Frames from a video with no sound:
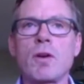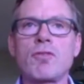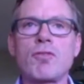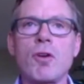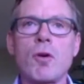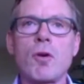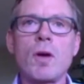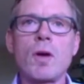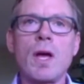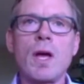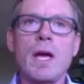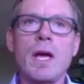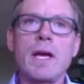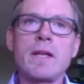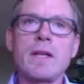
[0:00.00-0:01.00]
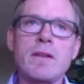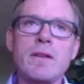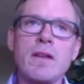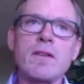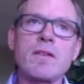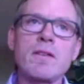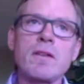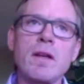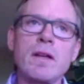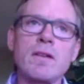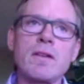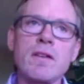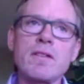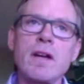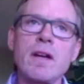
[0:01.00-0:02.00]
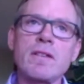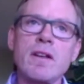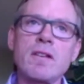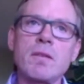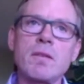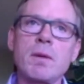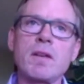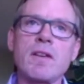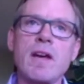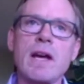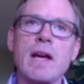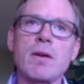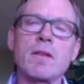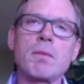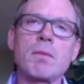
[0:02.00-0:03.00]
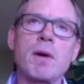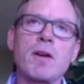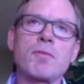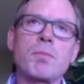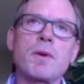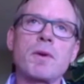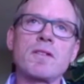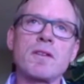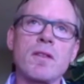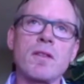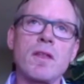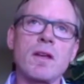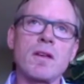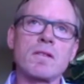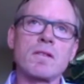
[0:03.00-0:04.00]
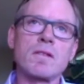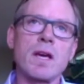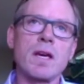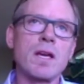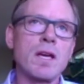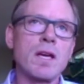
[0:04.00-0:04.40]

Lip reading: So it does not tend to be as accurate. The Myers-Briggs, I think, is like,